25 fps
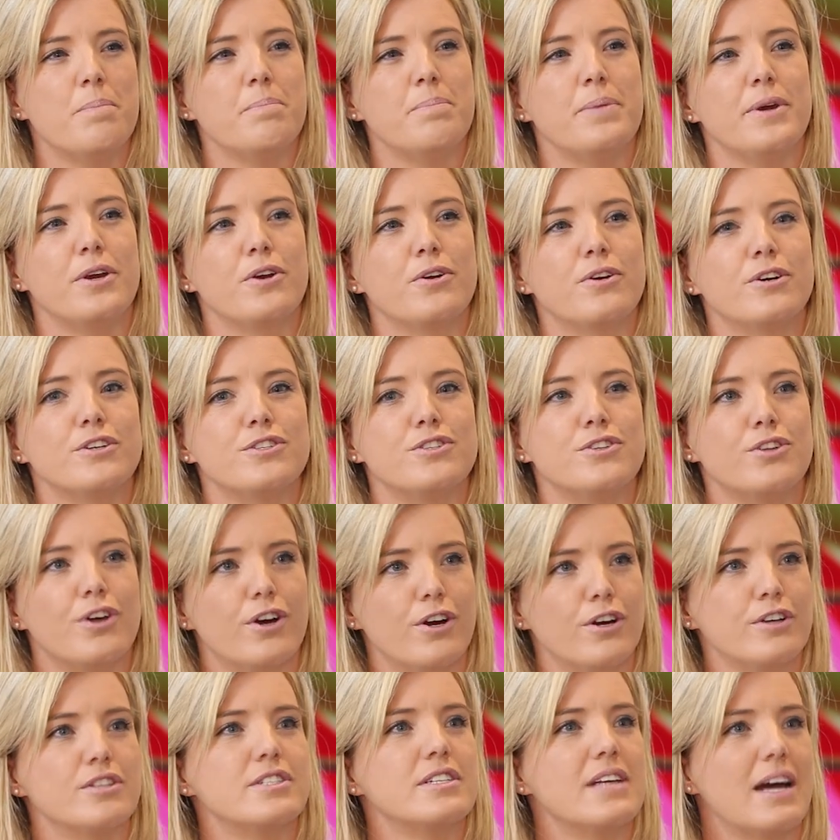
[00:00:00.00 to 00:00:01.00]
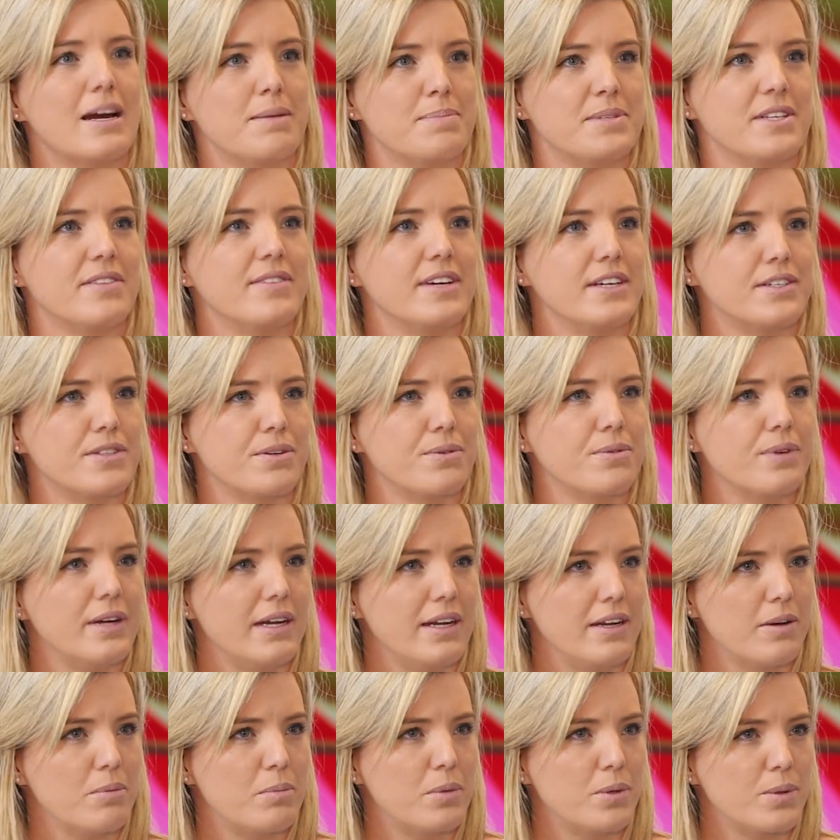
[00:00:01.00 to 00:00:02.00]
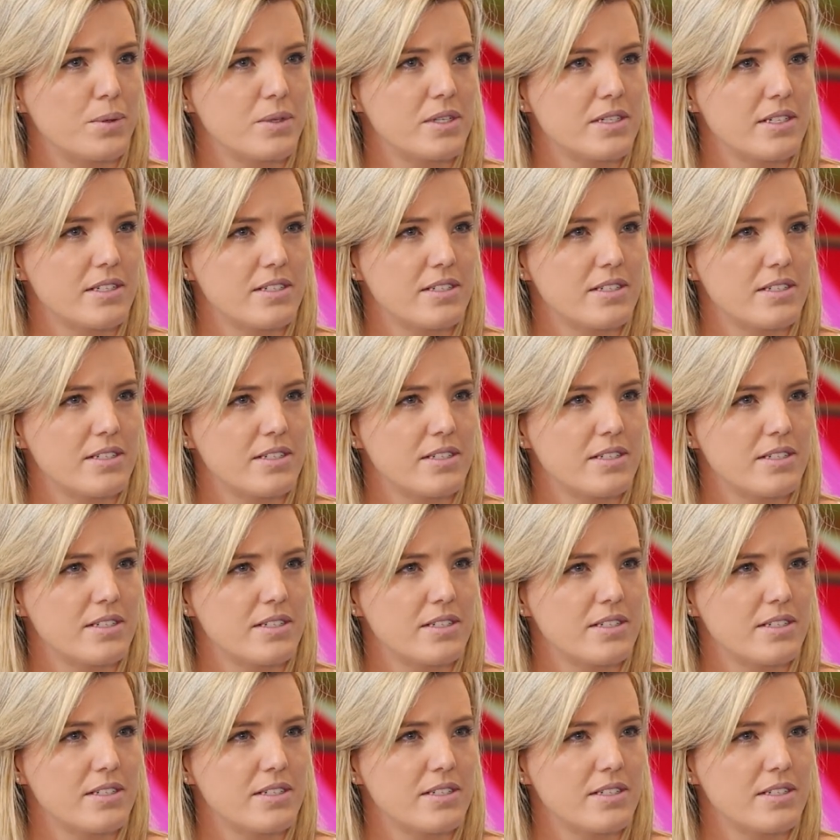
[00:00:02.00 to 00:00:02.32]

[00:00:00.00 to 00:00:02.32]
Because those types of things are really important.